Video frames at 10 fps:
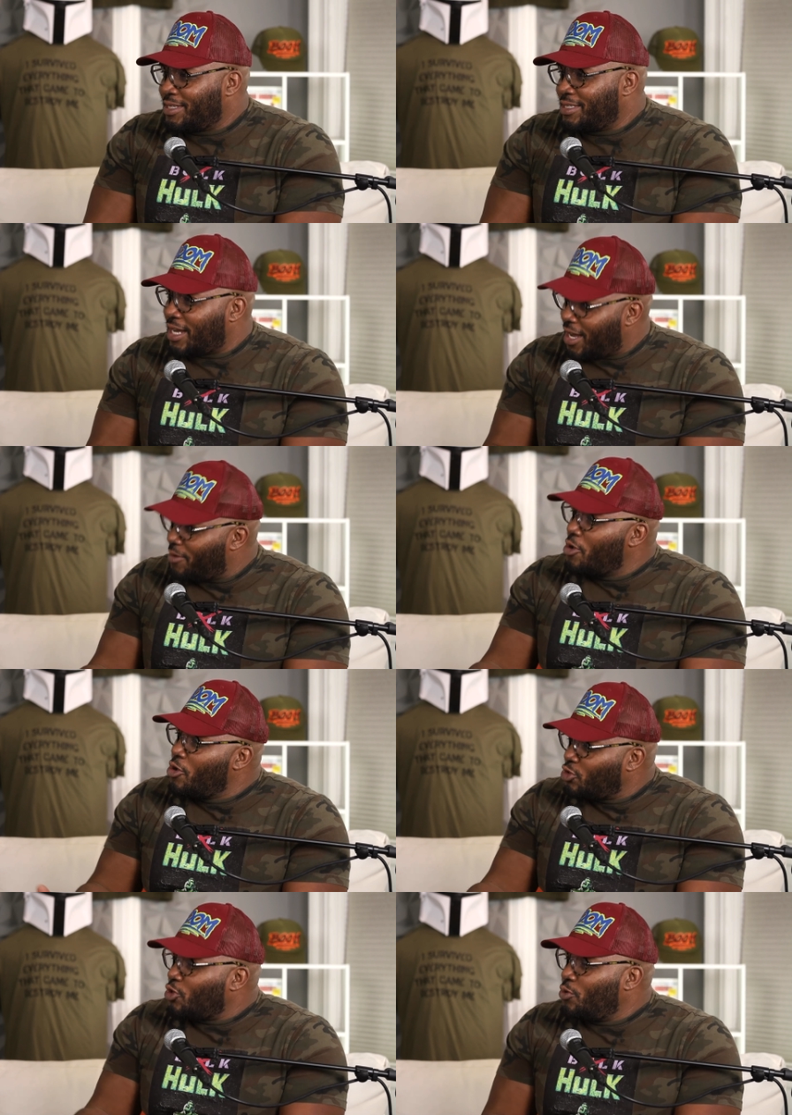
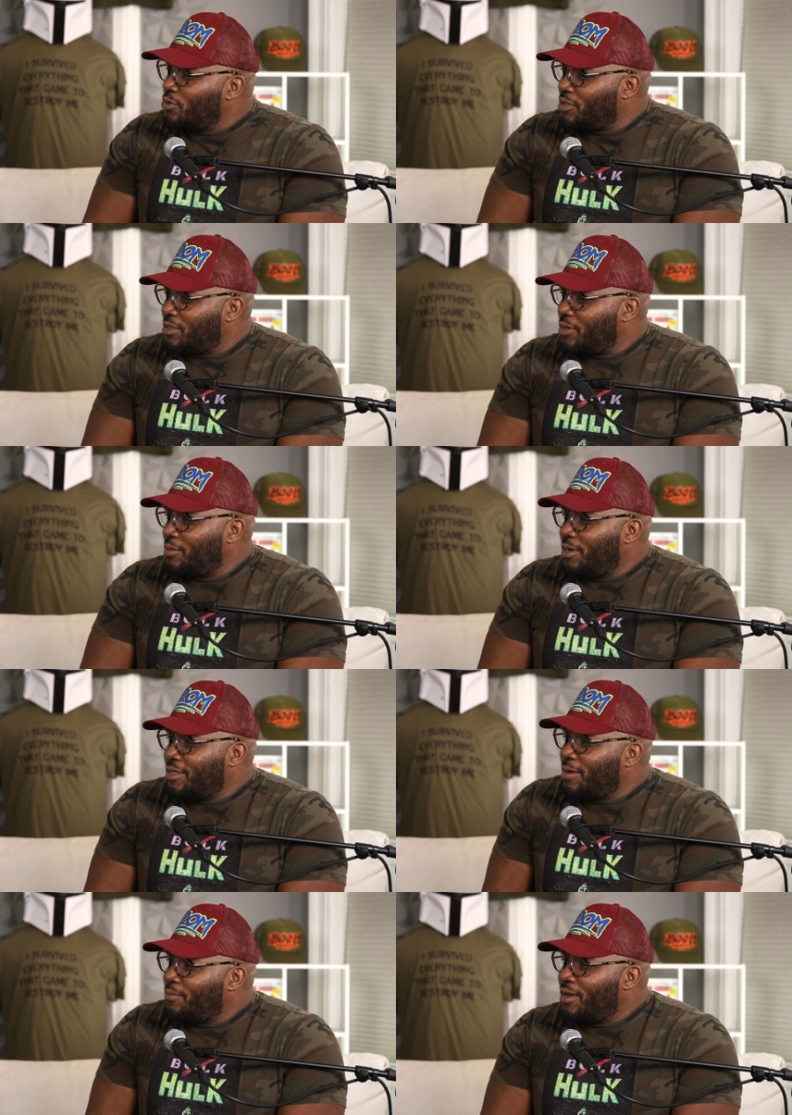time. So talk about
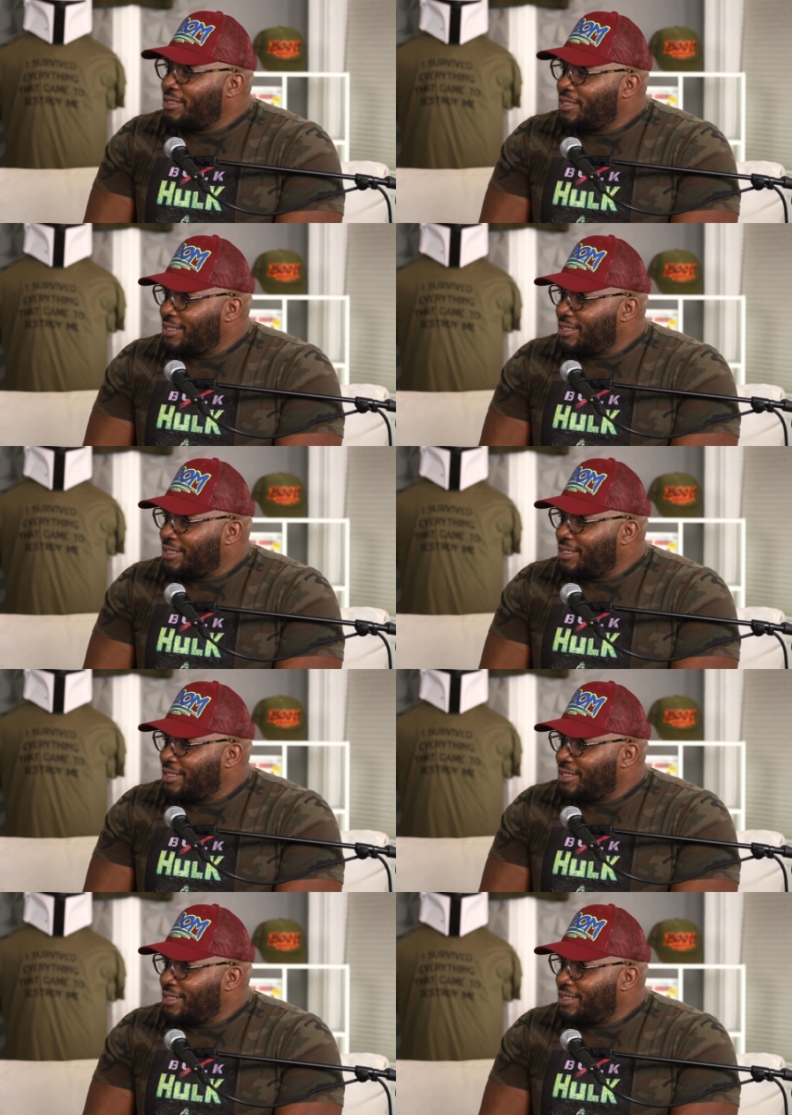that process.